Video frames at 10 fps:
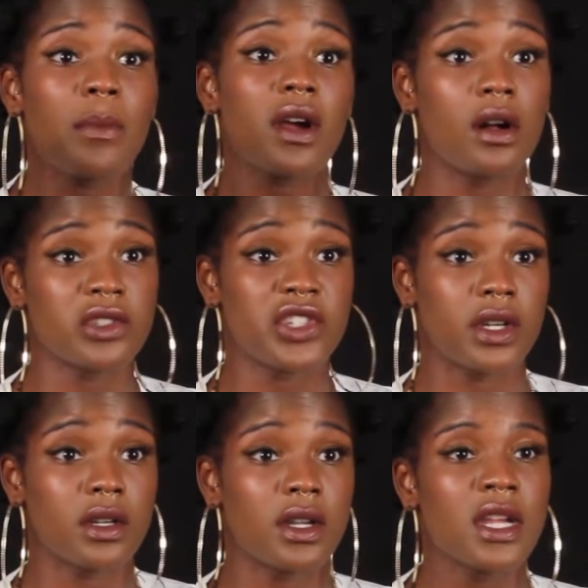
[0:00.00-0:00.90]
culture,
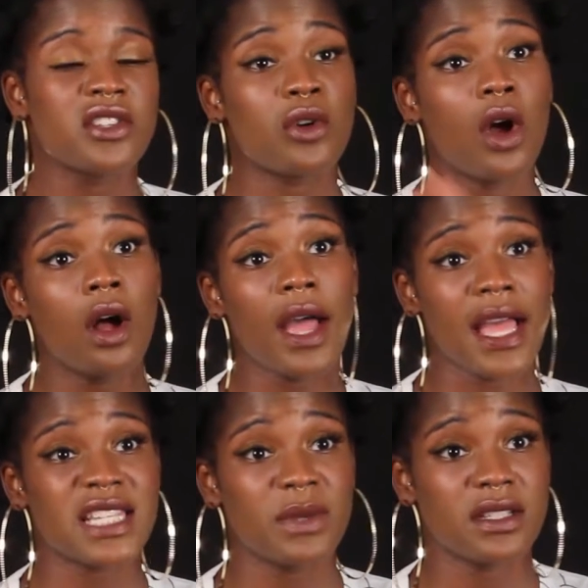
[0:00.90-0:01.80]
so all
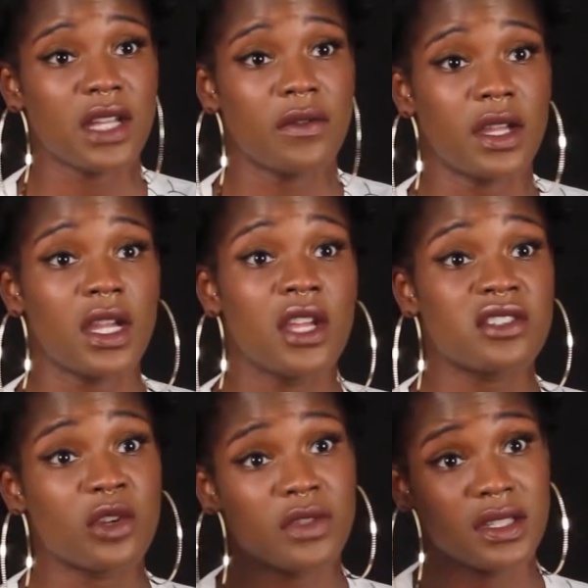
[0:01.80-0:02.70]
aspects of it.
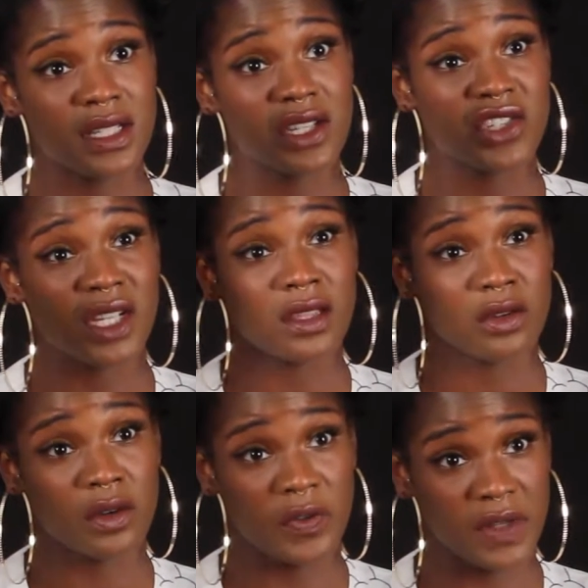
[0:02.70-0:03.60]
So the DJ, the
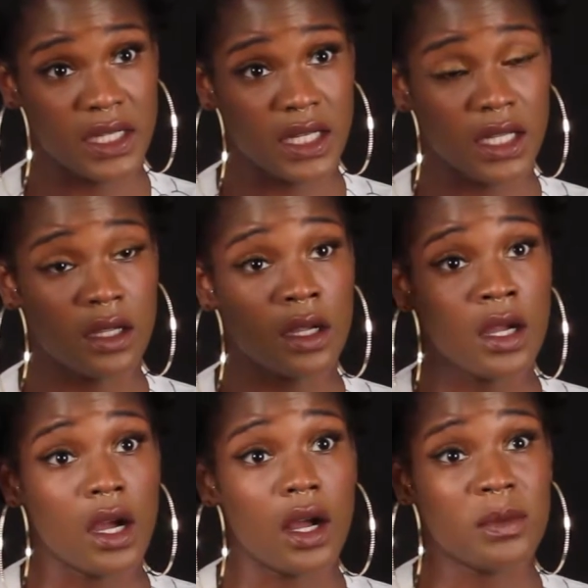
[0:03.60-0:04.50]
graffiti,
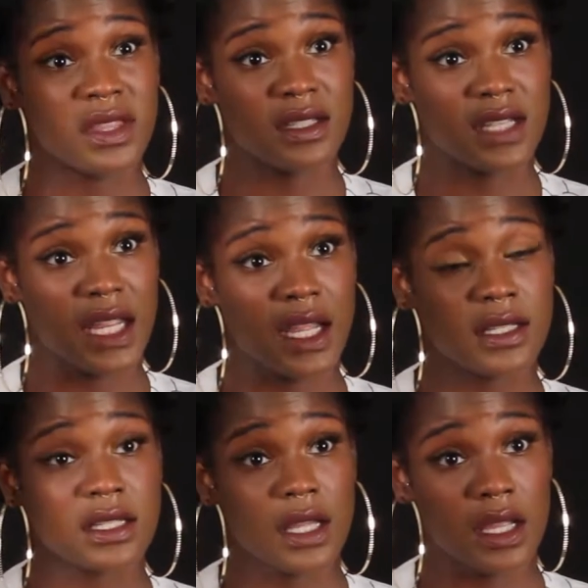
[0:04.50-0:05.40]
the dance,
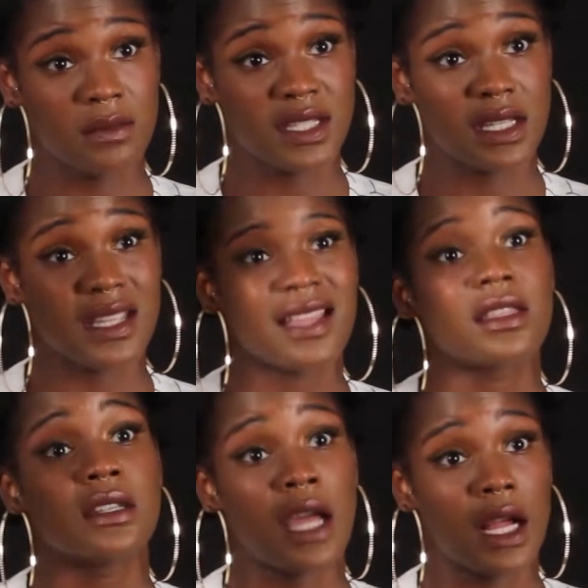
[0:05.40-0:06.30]
the MC, and the
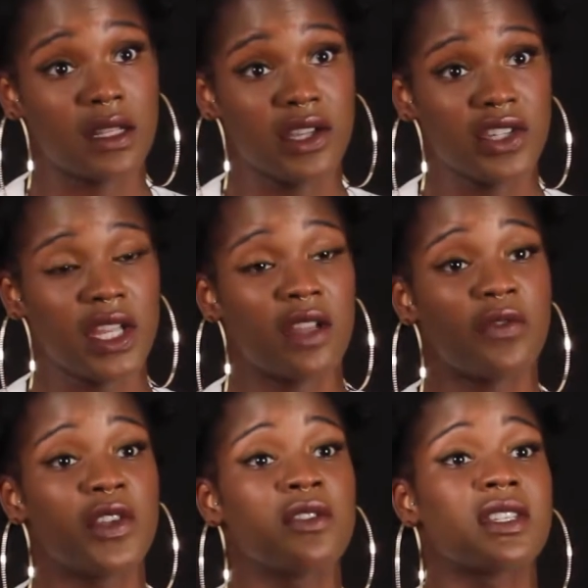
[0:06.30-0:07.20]
knowledge. And it
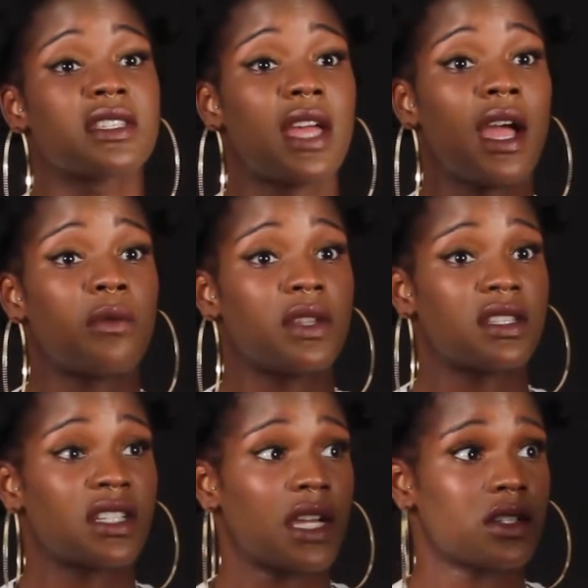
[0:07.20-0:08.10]
fuses that with
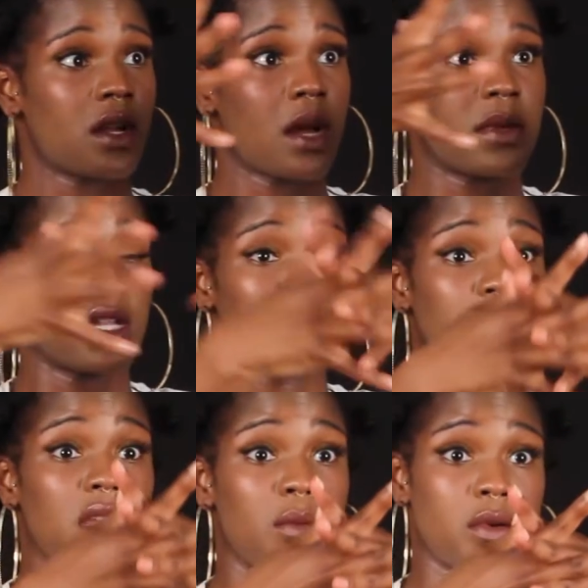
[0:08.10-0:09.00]
sketch comedy and
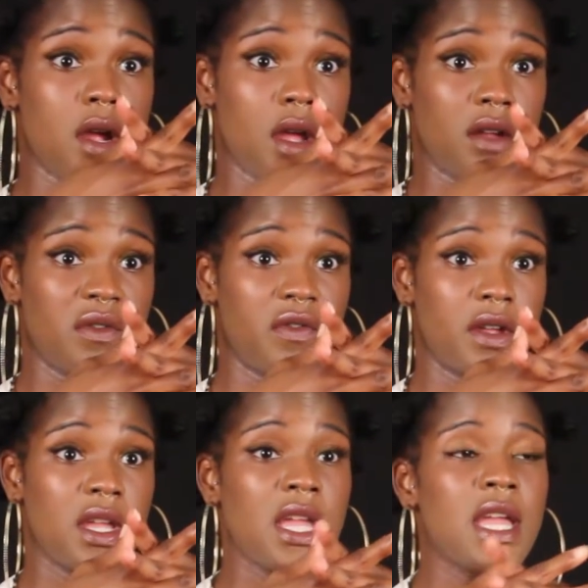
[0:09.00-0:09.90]
improv.
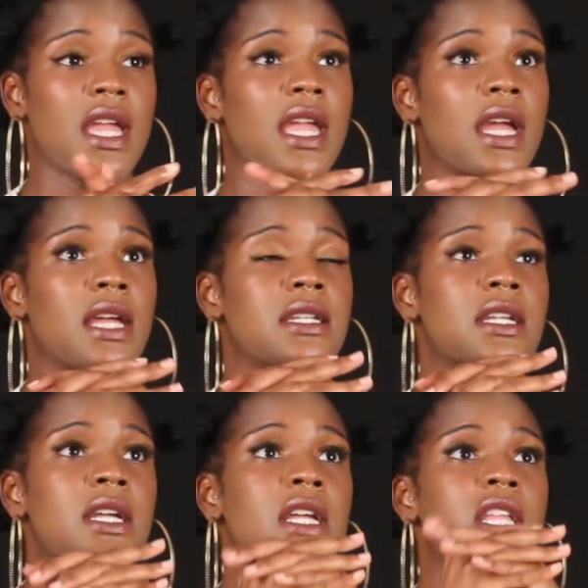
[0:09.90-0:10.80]
And
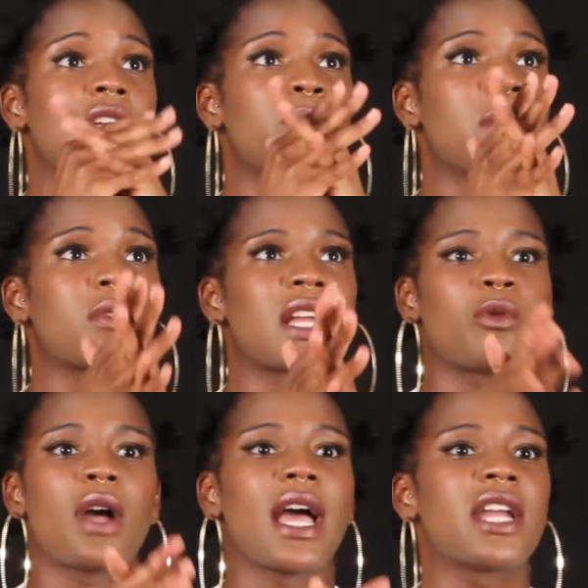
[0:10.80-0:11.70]
people are like, well,
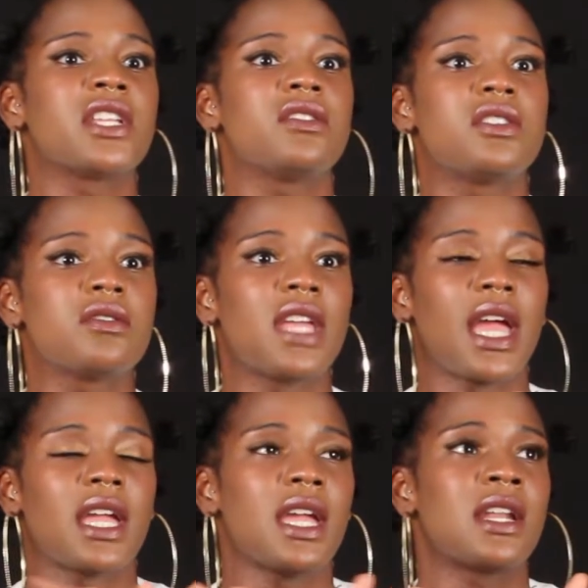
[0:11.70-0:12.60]
how do you do
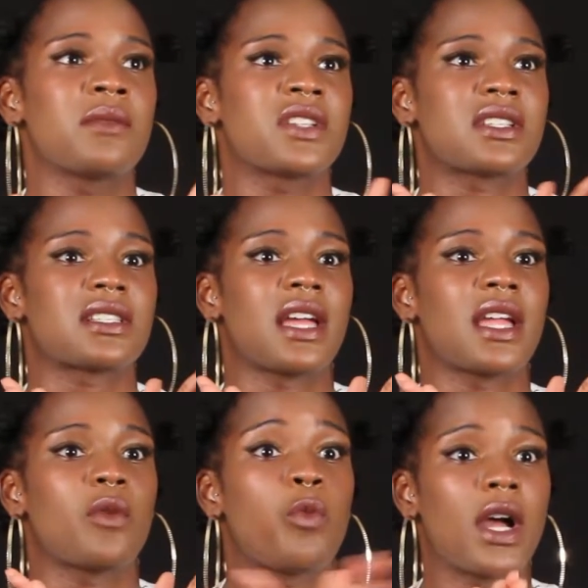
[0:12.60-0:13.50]
that? And I'm just like,
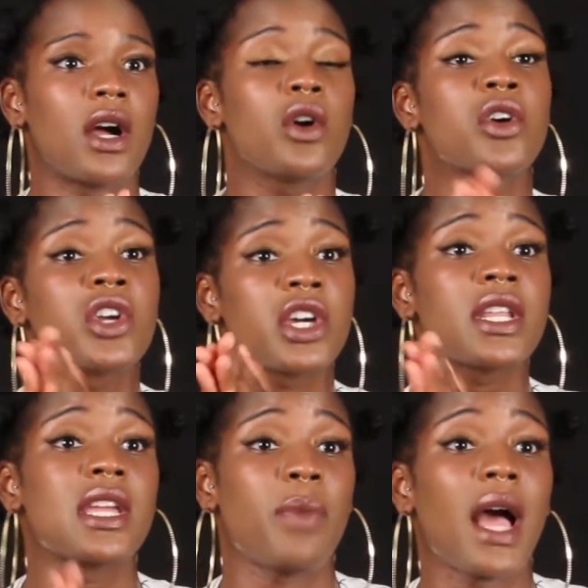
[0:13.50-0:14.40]
well, good
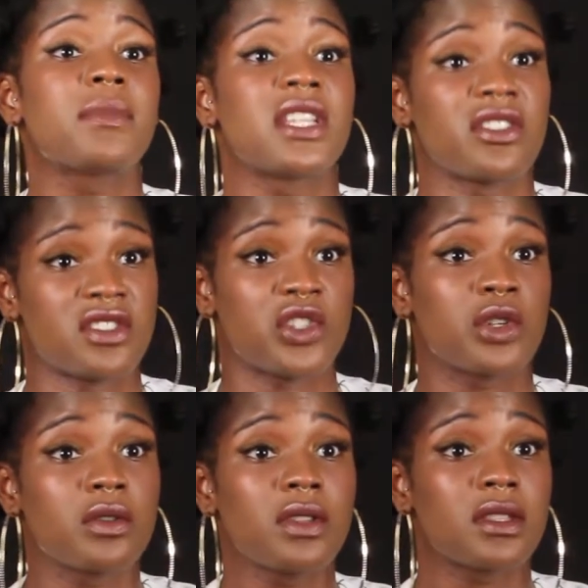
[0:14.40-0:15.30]
hip-hop tells the
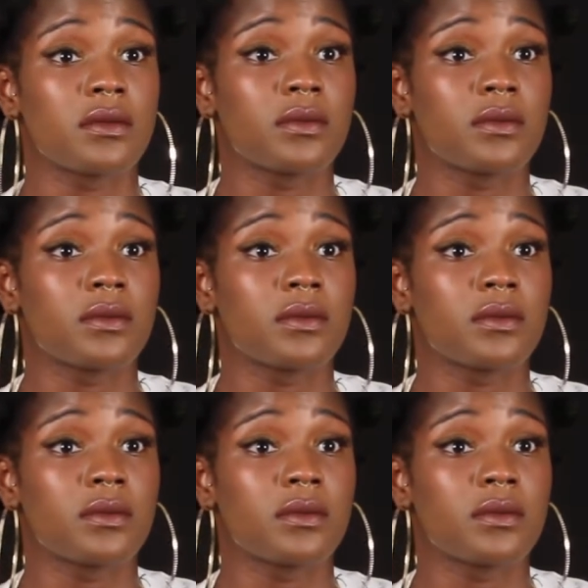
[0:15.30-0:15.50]
truth,